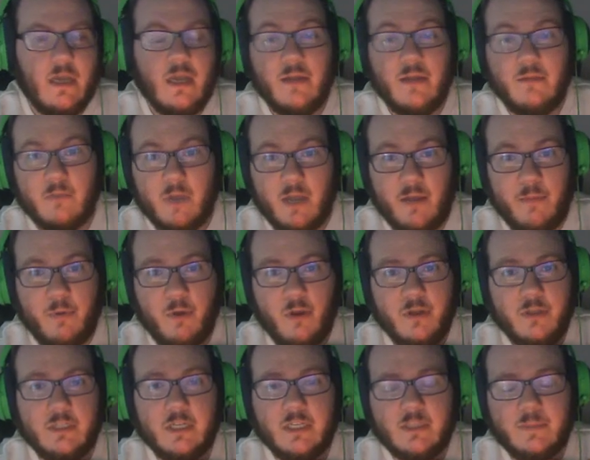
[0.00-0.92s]
And I
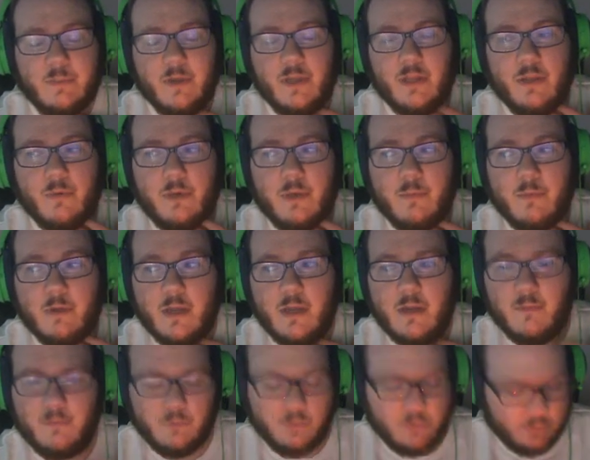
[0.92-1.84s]
apologize, by the way, my,
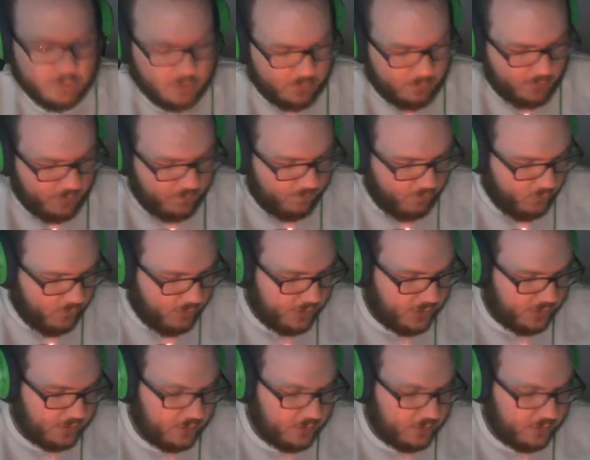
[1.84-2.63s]
I'm losing my voice,